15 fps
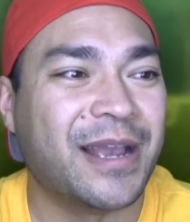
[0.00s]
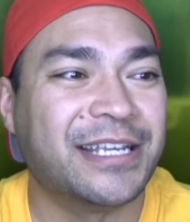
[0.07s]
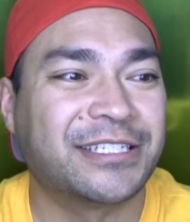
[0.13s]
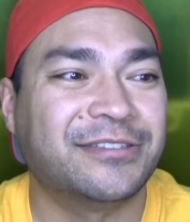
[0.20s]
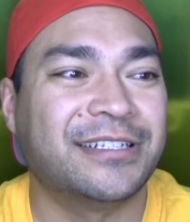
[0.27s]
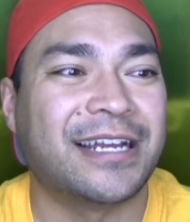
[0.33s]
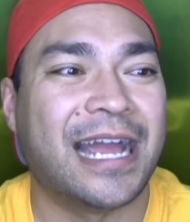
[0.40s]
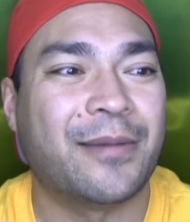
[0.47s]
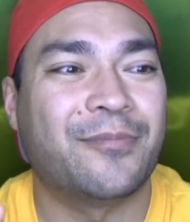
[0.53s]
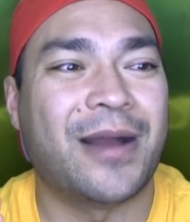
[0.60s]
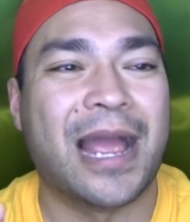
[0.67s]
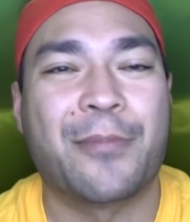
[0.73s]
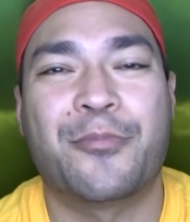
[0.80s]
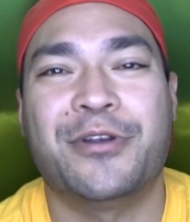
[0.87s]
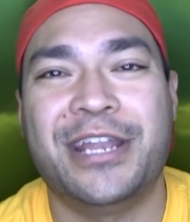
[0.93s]
Basically,
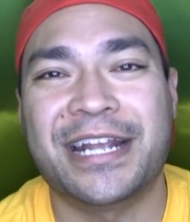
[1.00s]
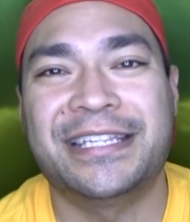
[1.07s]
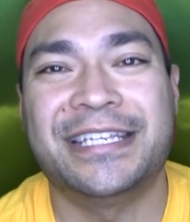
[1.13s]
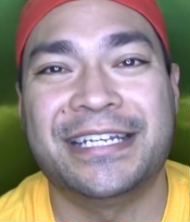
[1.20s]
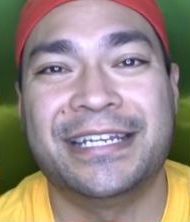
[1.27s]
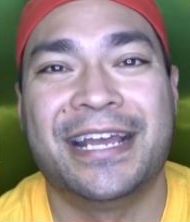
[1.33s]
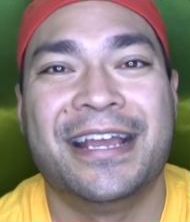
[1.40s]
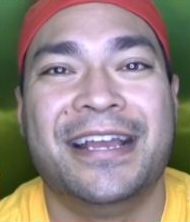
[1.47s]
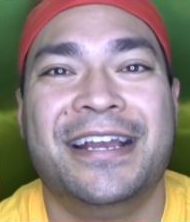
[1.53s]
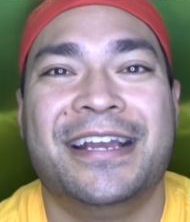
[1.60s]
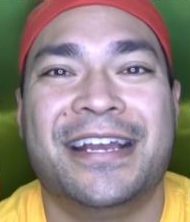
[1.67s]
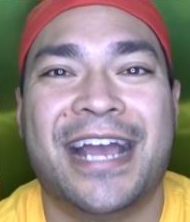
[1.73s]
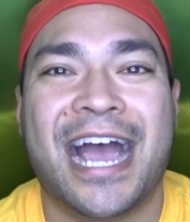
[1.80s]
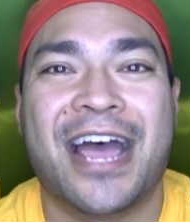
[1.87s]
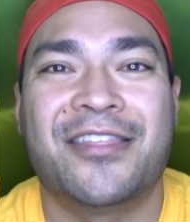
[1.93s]
I predicted
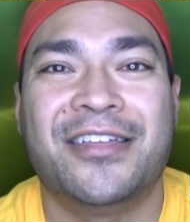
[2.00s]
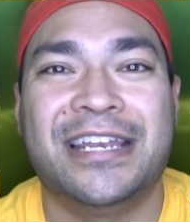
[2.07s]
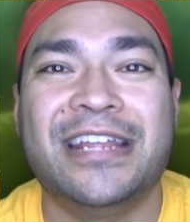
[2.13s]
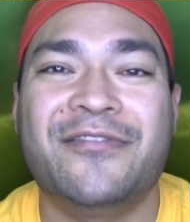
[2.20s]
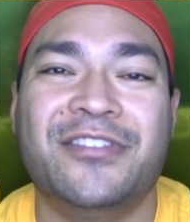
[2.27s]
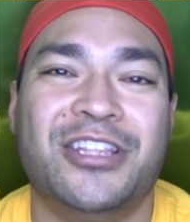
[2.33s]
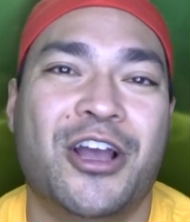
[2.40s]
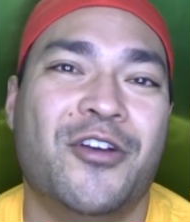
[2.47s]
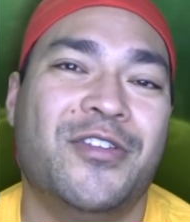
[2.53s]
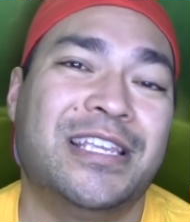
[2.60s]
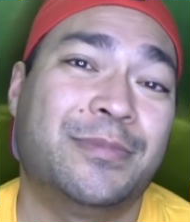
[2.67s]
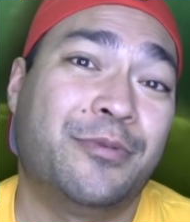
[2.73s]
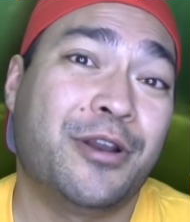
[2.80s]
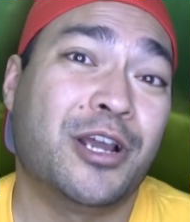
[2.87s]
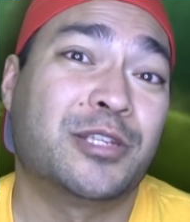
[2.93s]
that even though
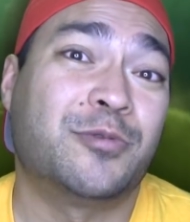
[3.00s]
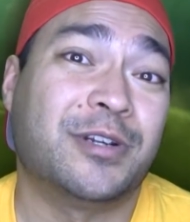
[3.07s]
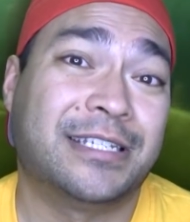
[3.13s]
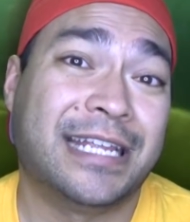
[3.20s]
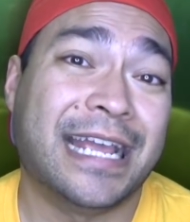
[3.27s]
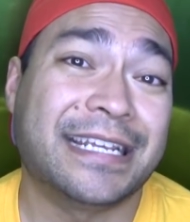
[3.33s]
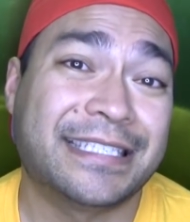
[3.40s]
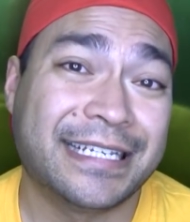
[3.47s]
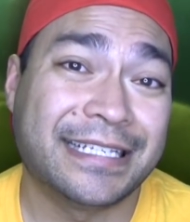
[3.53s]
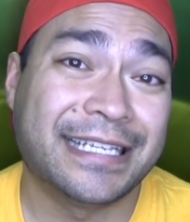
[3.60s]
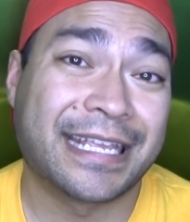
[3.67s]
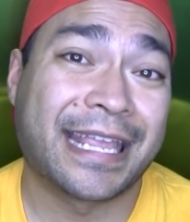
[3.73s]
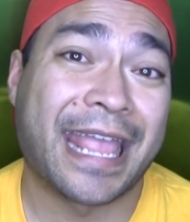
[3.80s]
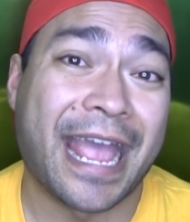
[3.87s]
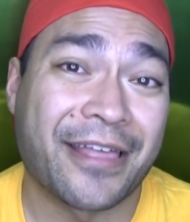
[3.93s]
these burritos were testing
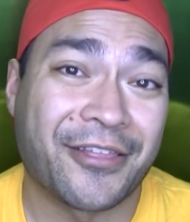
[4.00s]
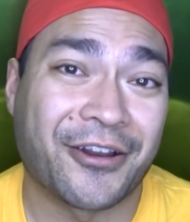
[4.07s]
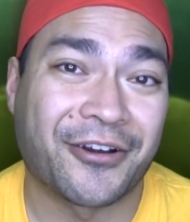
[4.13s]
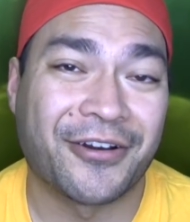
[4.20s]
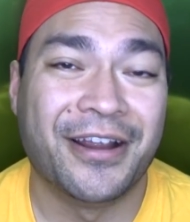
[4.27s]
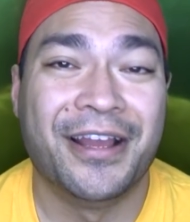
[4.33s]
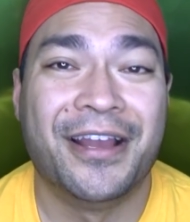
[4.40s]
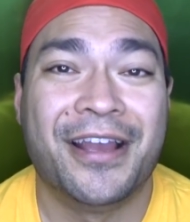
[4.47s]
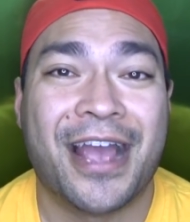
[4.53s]
together,